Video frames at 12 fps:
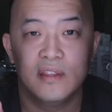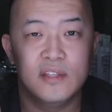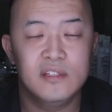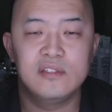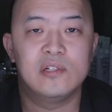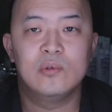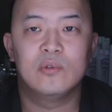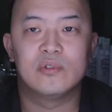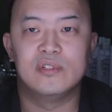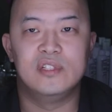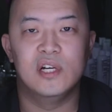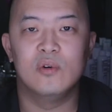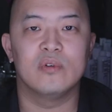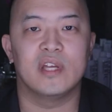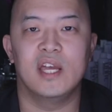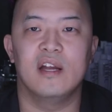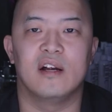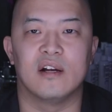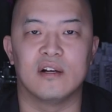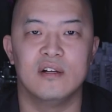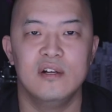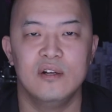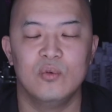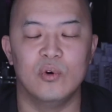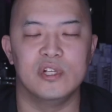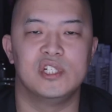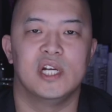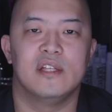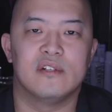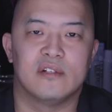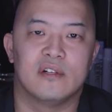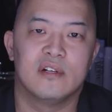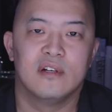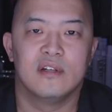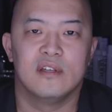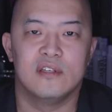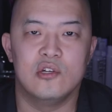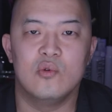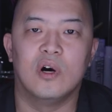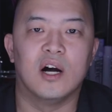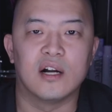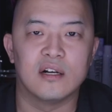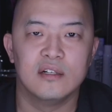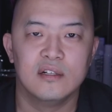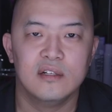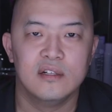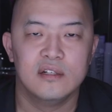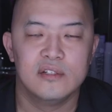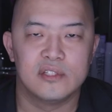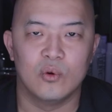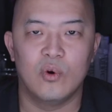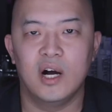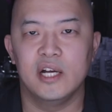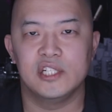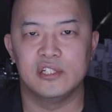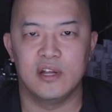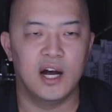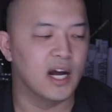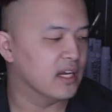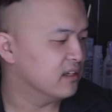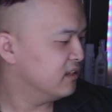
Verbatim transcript: these tools don't care what gender you are. So why should I?